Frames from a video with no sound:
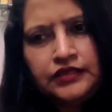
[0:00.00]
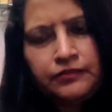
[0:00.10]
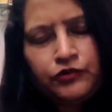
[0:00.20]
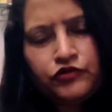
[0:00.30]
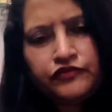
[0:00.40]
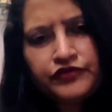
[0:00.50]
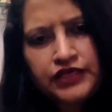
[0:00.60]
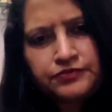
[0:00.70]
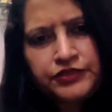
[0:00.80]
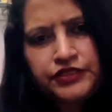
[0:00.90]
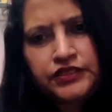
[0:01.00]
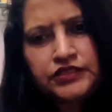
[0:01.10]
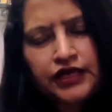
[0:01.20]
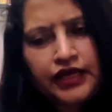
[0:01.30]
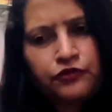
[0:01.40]
the mode of transmission
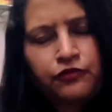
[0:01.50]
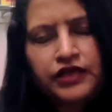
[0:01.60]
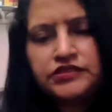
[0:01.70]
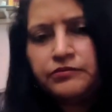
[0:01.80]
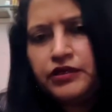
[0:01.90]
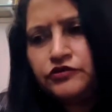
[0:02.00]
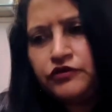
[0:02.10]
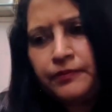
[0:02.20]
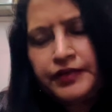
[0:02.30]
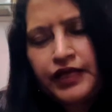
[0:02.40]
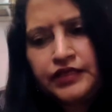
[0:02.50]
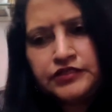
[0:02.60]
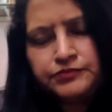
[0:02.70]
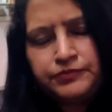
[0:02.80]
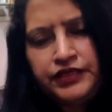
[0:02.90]
is again quite similar to
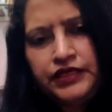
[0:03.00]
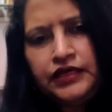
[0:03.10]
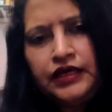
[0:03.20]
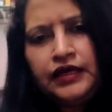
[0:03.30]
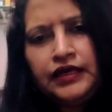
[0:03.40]
hepatitis B,